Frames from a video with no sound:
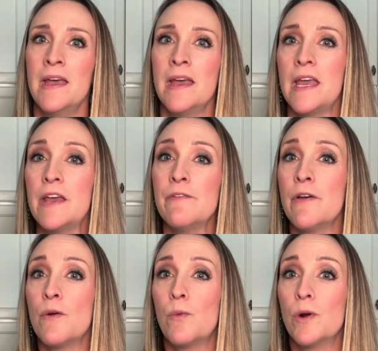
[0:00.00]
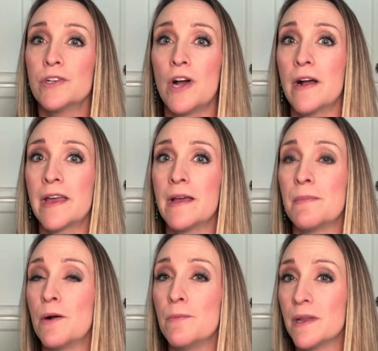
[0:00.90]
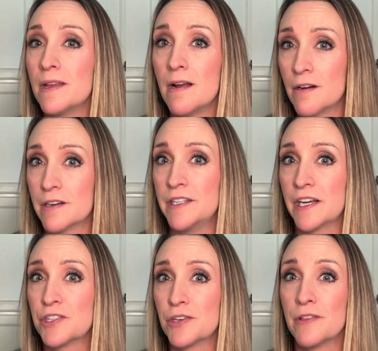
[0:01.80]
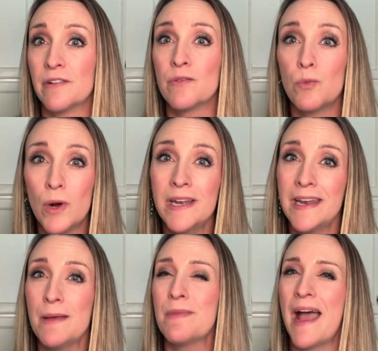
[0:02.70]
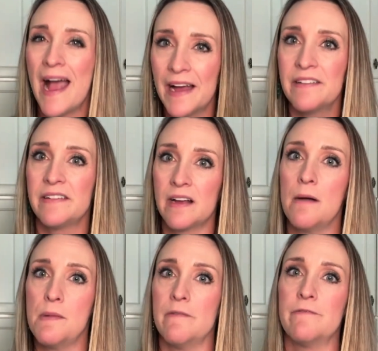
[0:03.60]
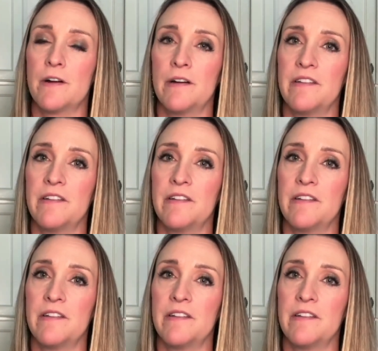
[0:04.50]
If we're talking about Midland architecture, there's one name that has to come up first,